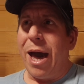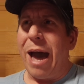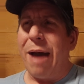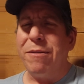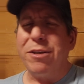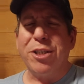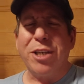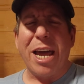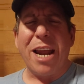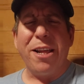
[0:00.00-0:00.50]
I
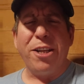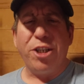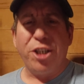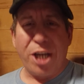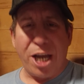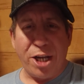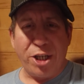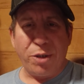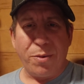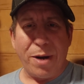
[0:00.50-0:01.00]
decided to
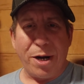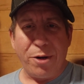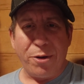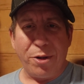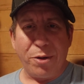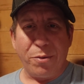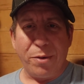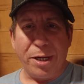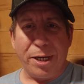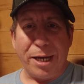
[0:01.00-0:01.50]
change the way I do
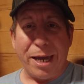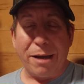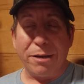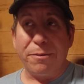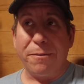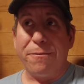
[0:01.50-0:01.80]
the recaps.